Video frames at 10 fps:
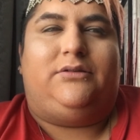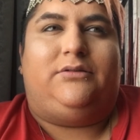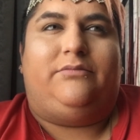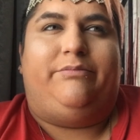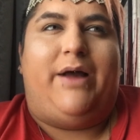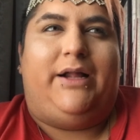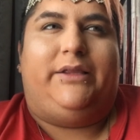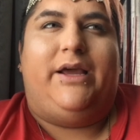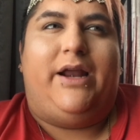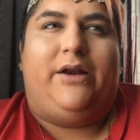back
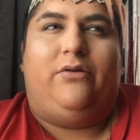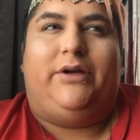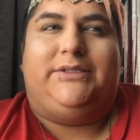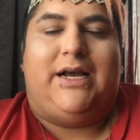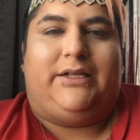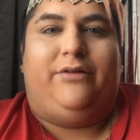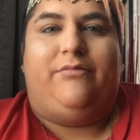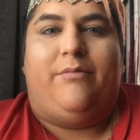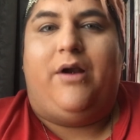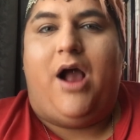then I don't exactly
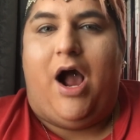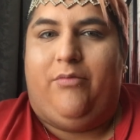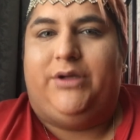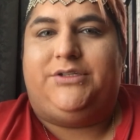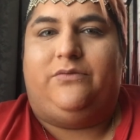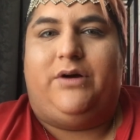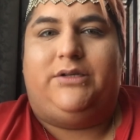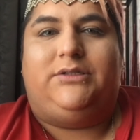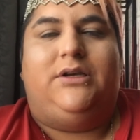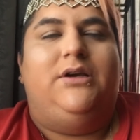remember how much it
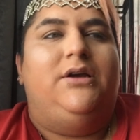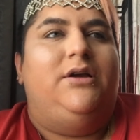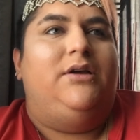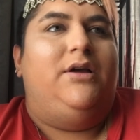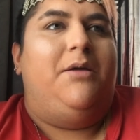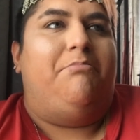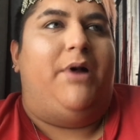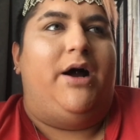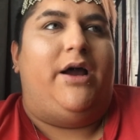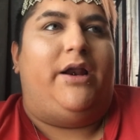was,
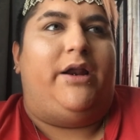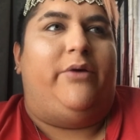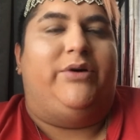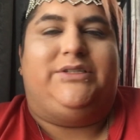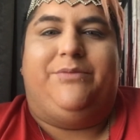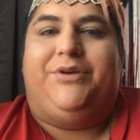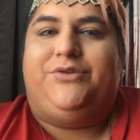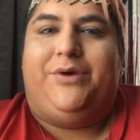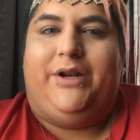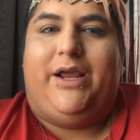but it was in
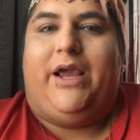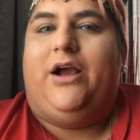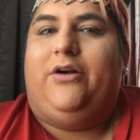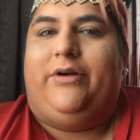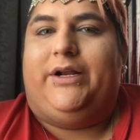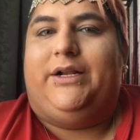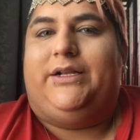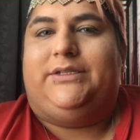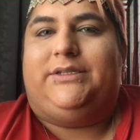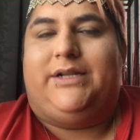between $800
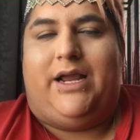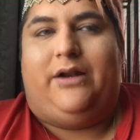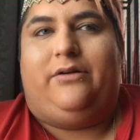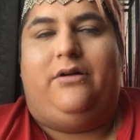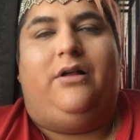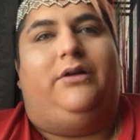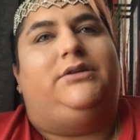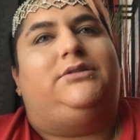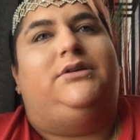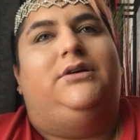to
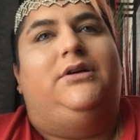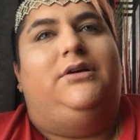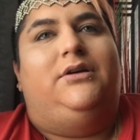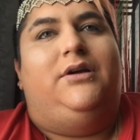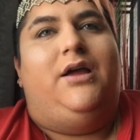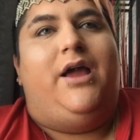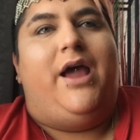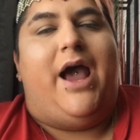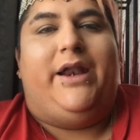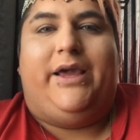$900,
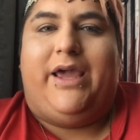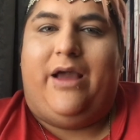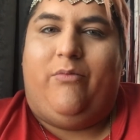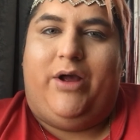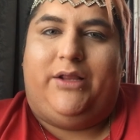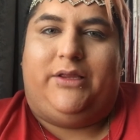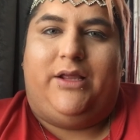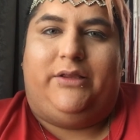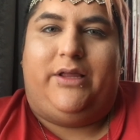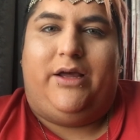and it came with
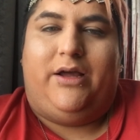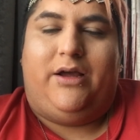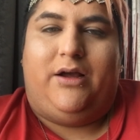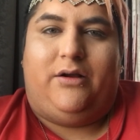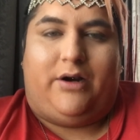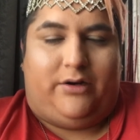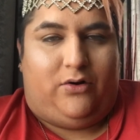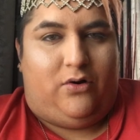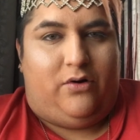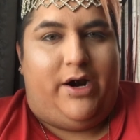the
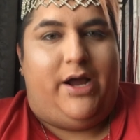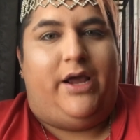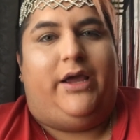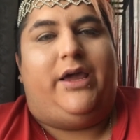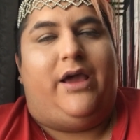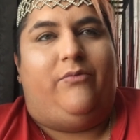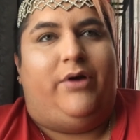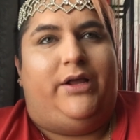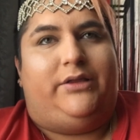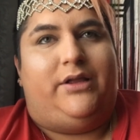corona, it came
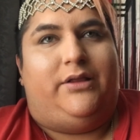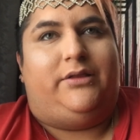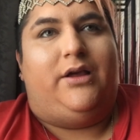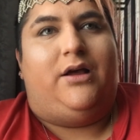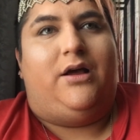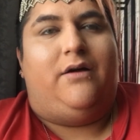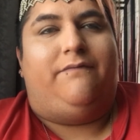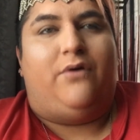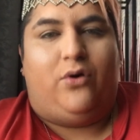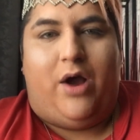with the
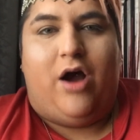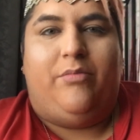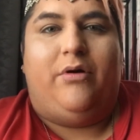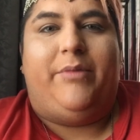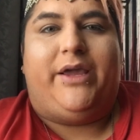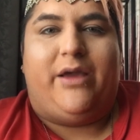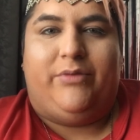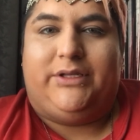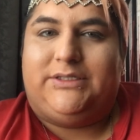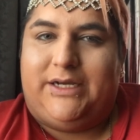photo album, it came
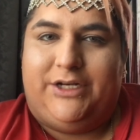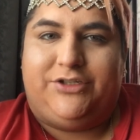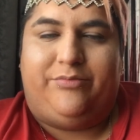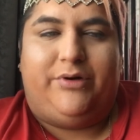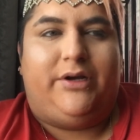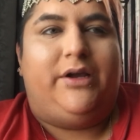with the signature book,